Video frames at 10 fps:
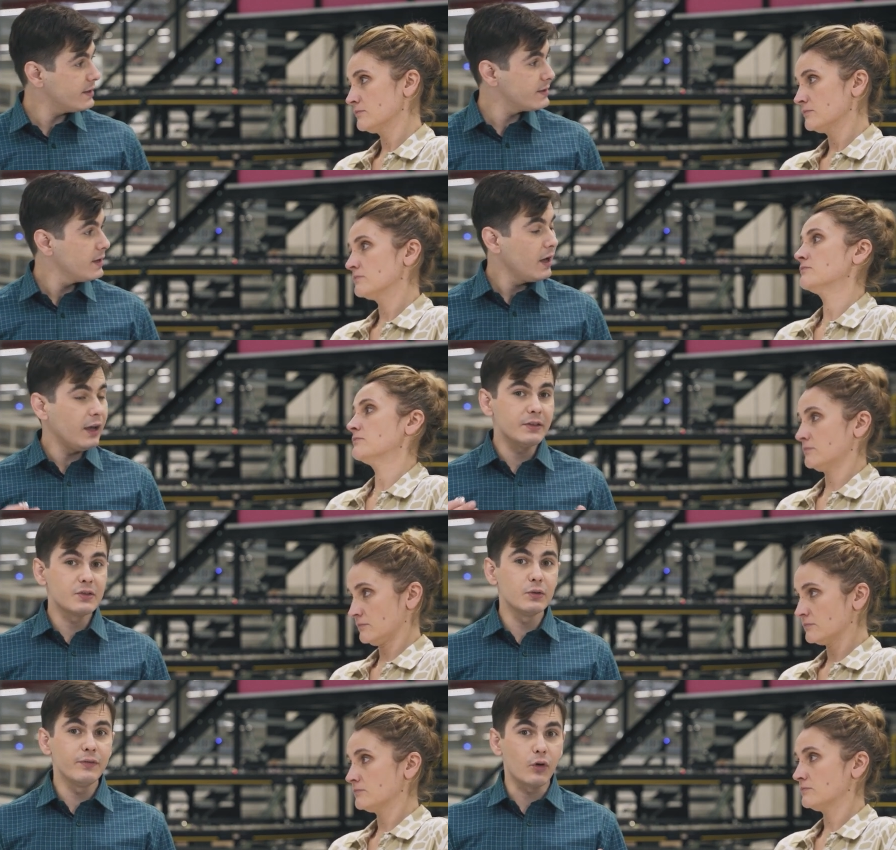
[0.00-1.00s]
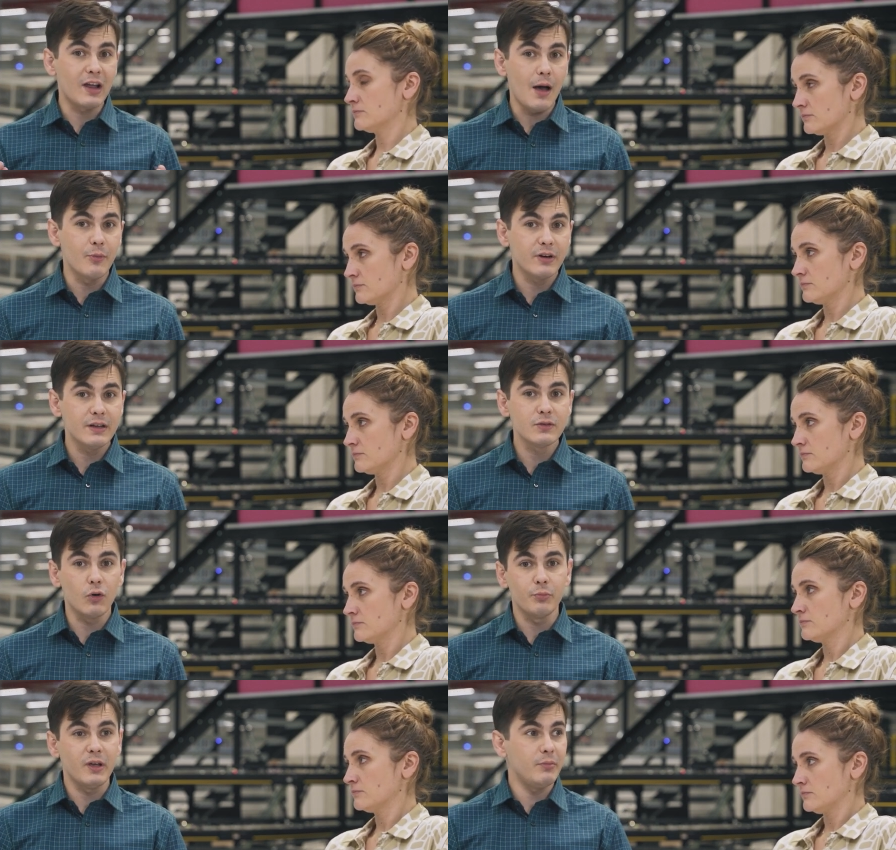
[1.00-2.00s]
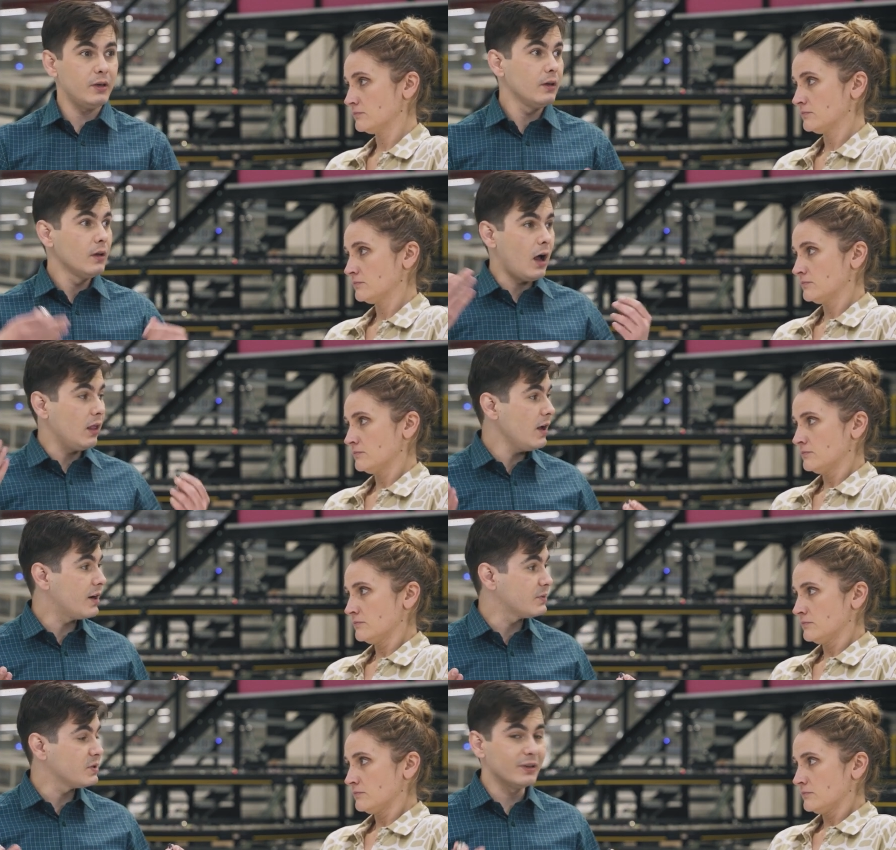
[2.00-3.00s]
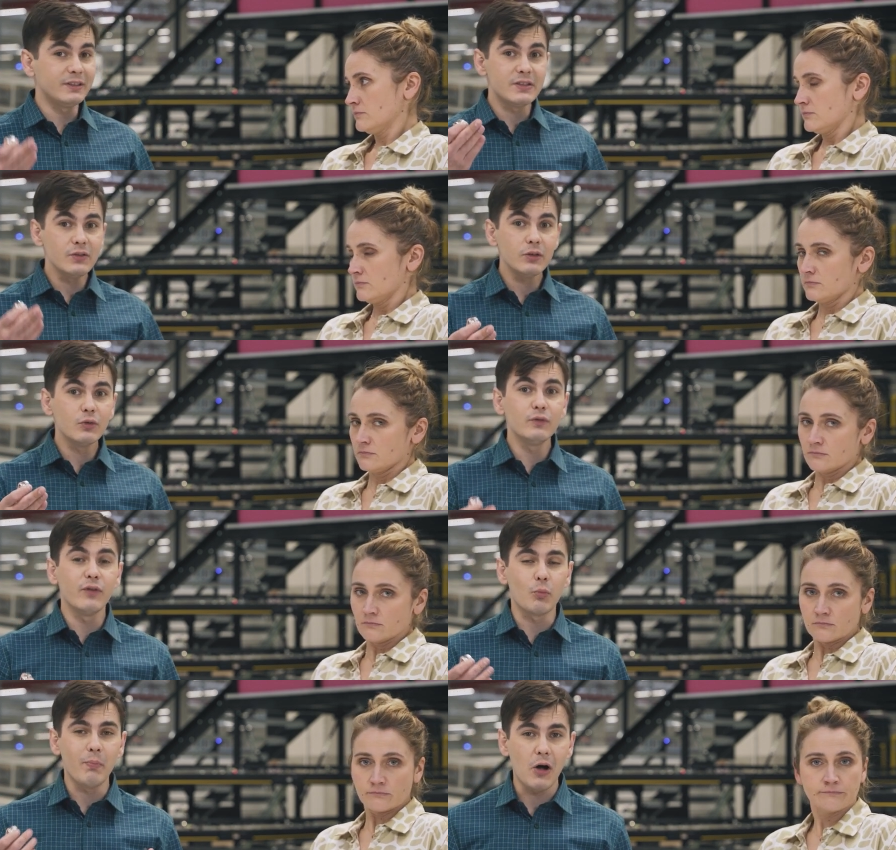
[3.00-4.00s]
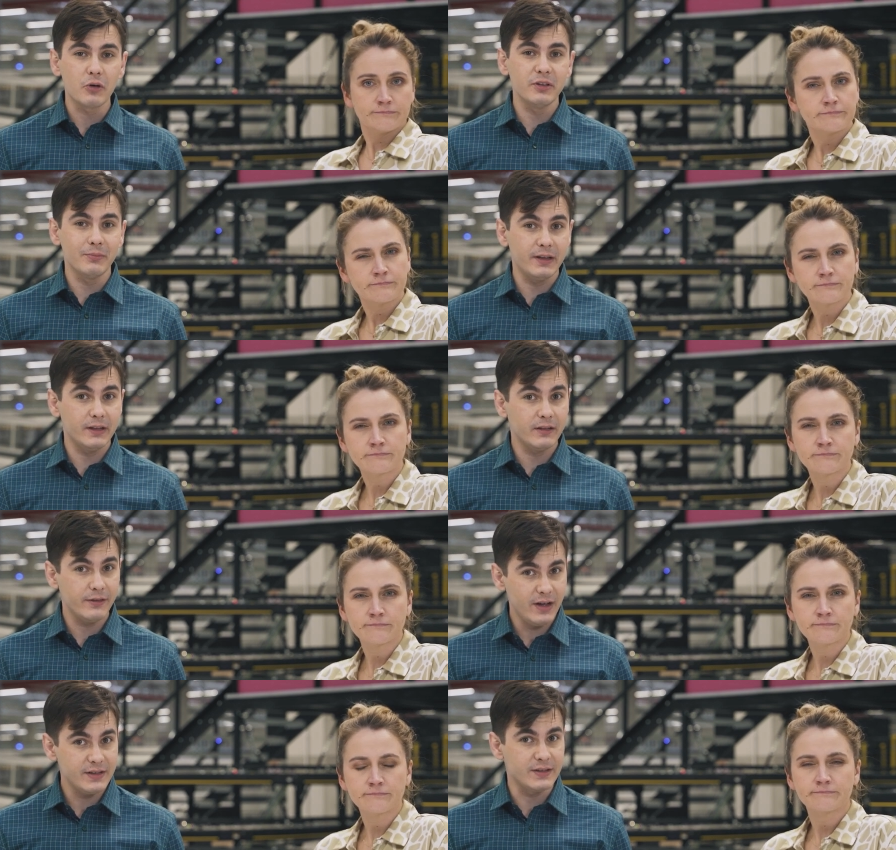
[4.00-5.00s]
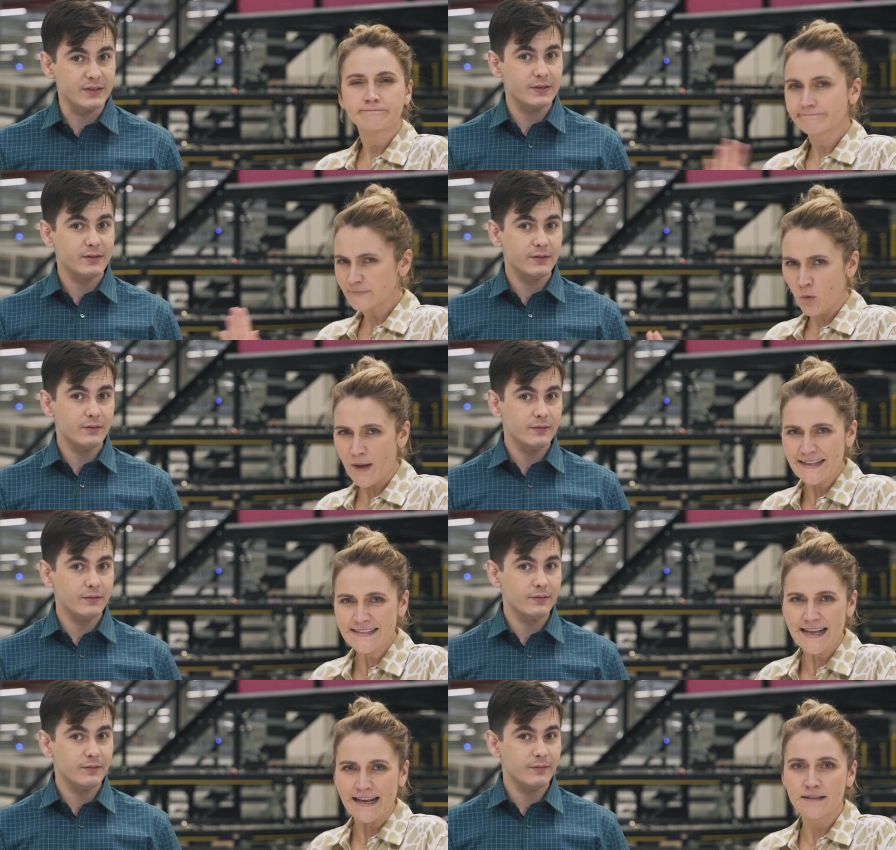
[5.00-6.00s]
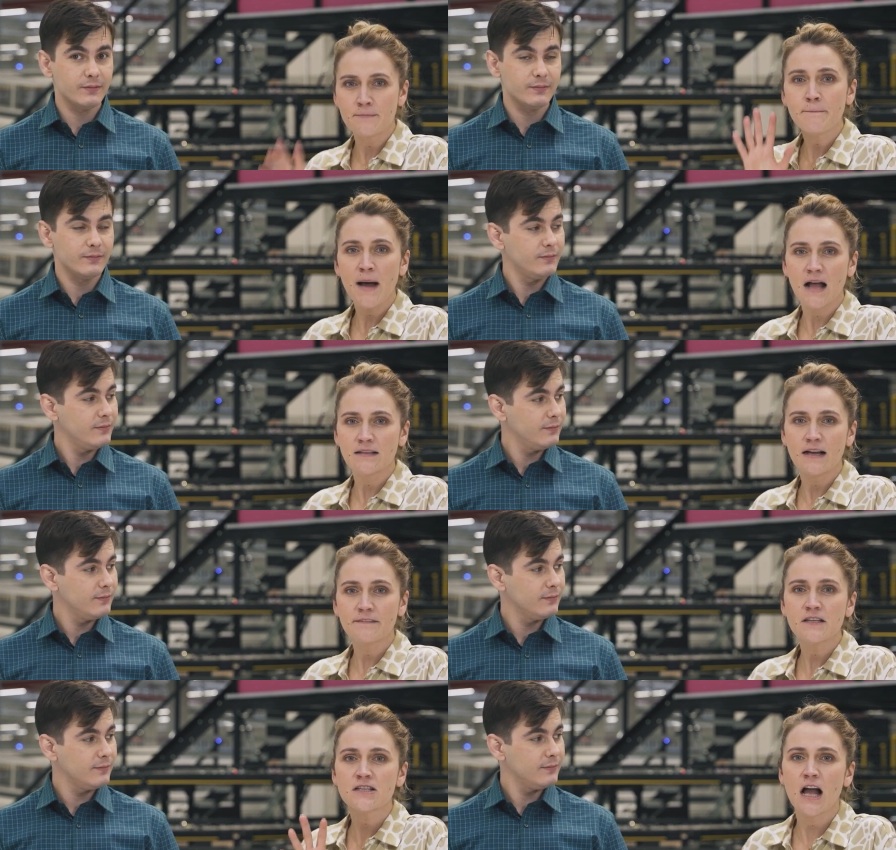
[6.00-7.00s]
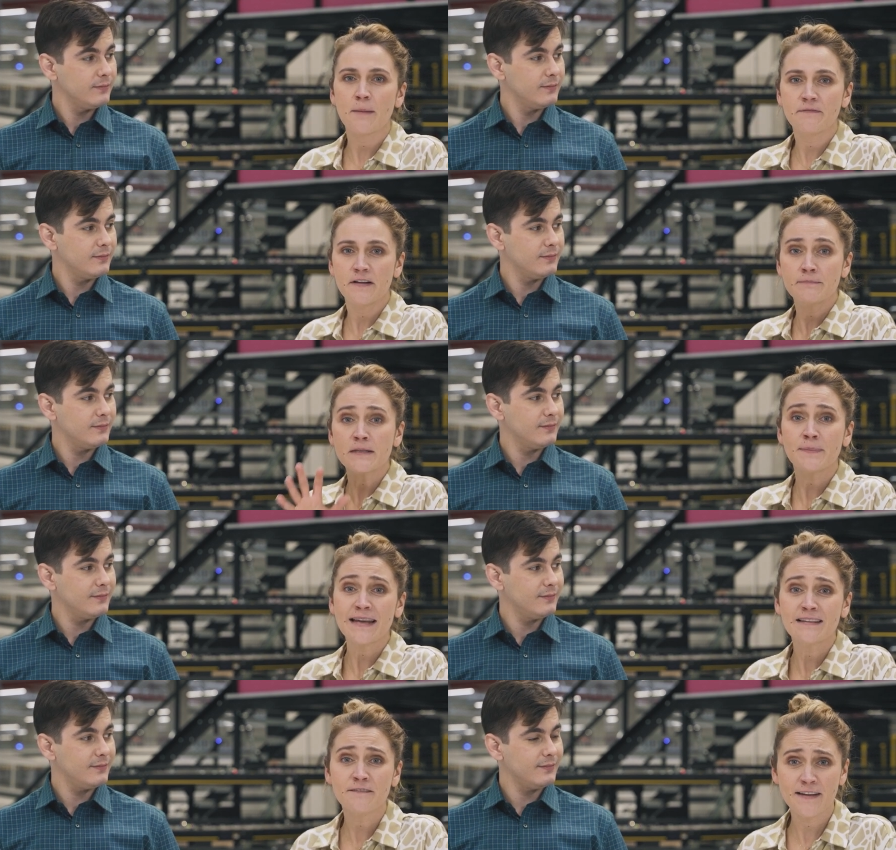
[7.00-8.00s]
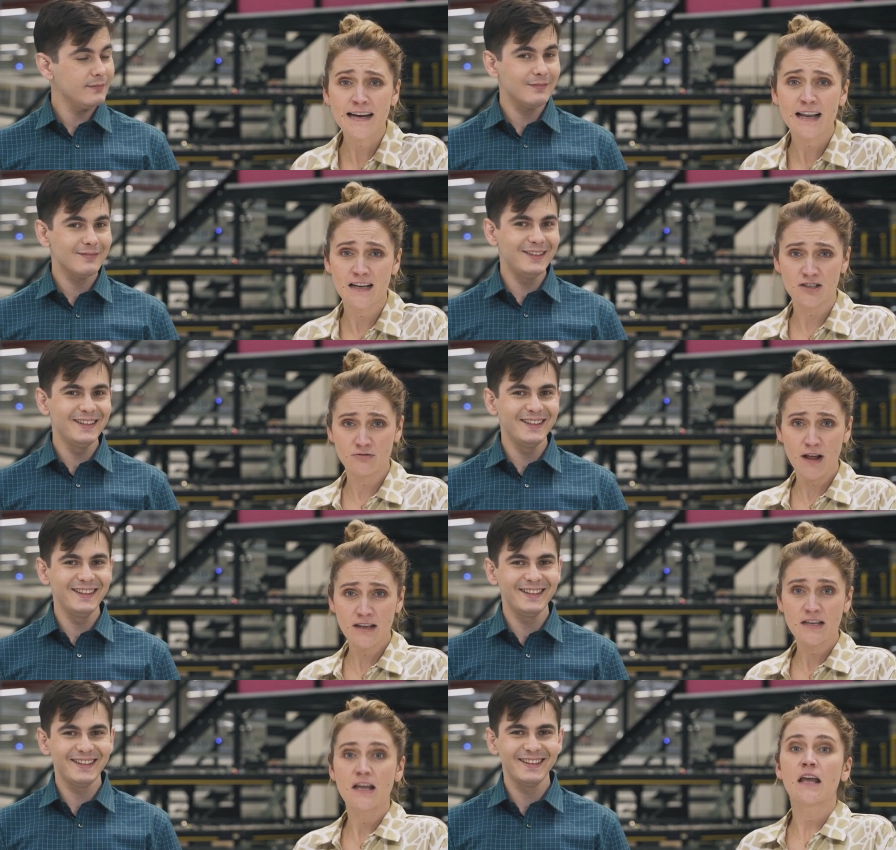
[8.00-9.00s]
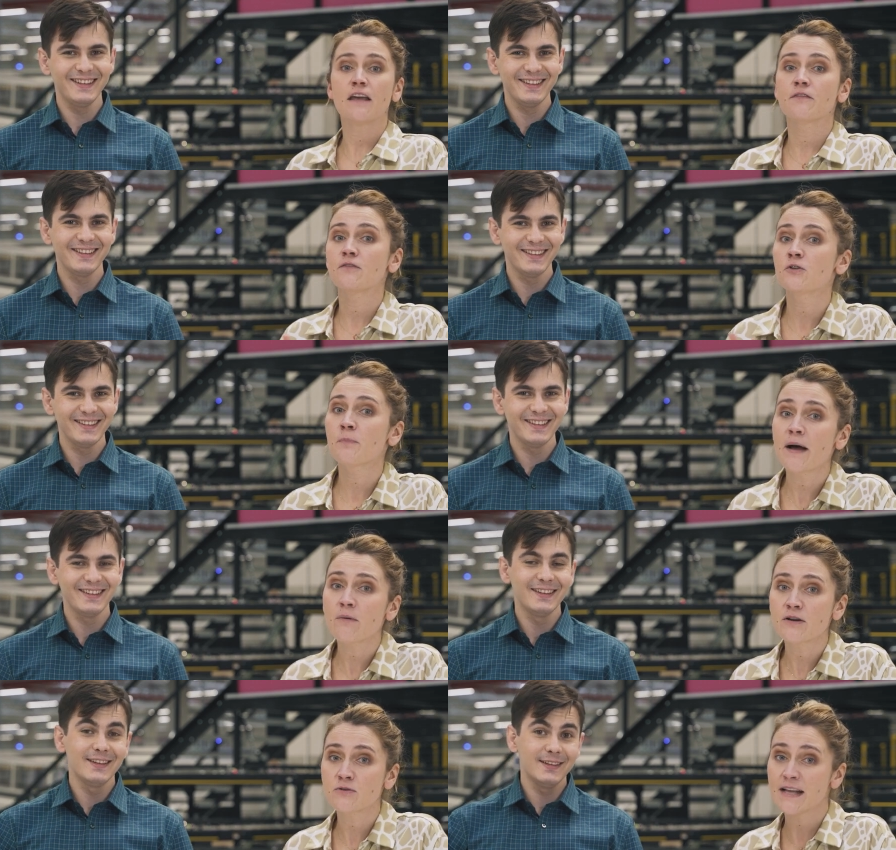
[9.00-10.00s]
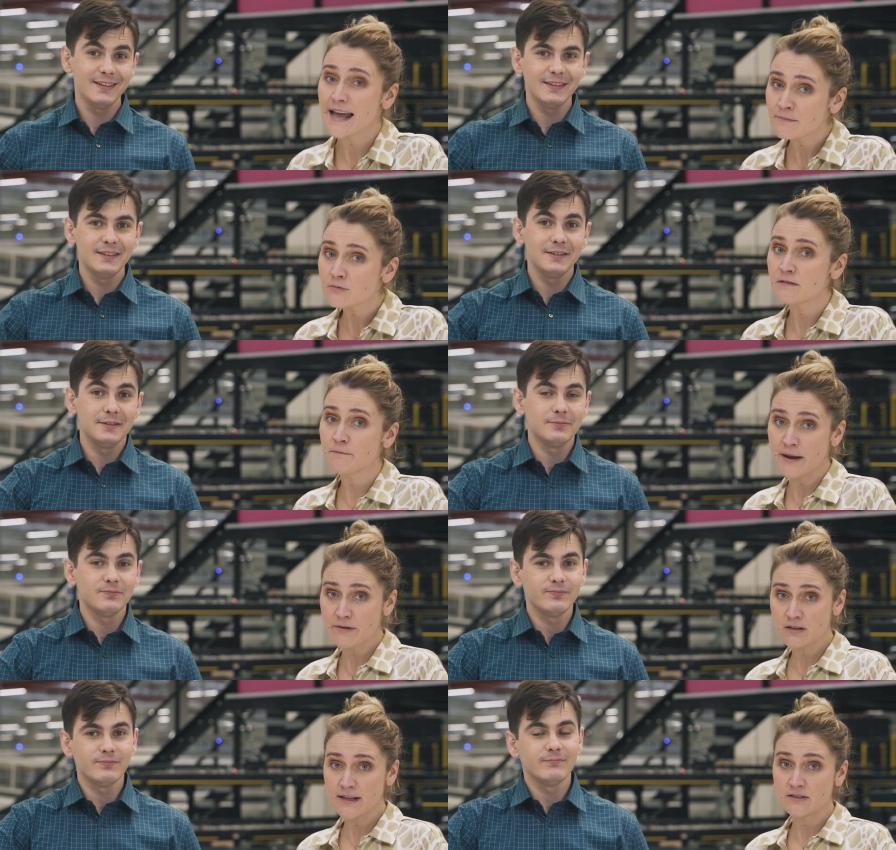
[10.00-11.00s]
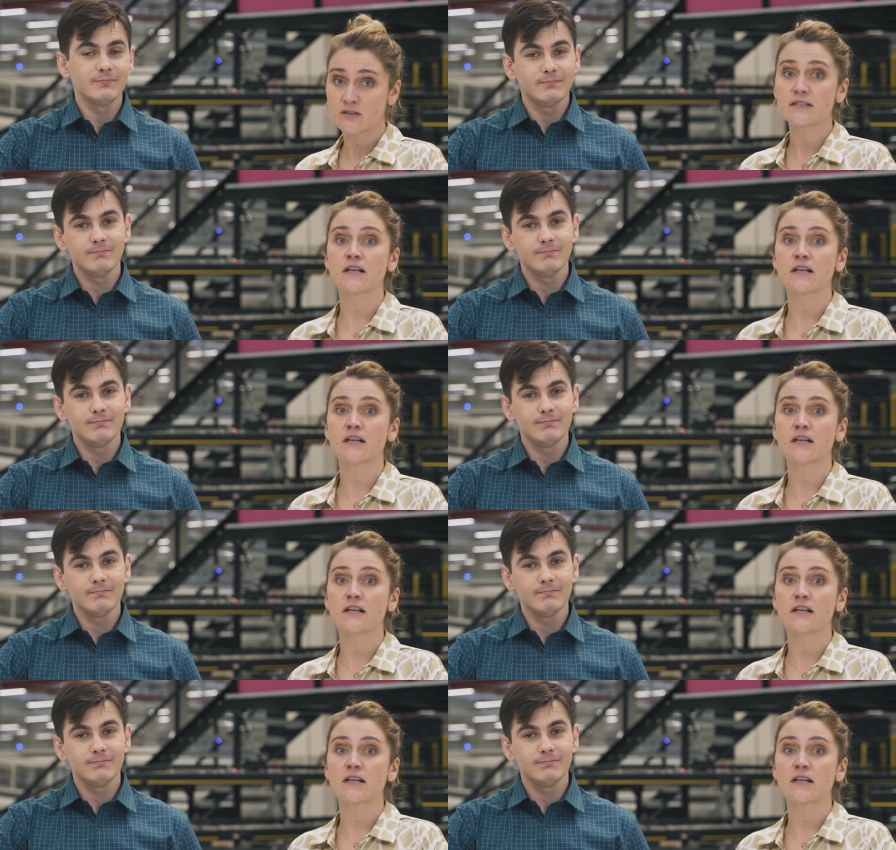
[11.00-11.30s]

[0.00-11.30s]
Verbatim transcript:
Speaker 1: watts. It is good for cameras or maybe alarms, but it's not good for power-demanding devices.
Speaker 2: Wait a second, man darf nicht mit Birnen vergleichen, right? If you need power, use M12 power connectors,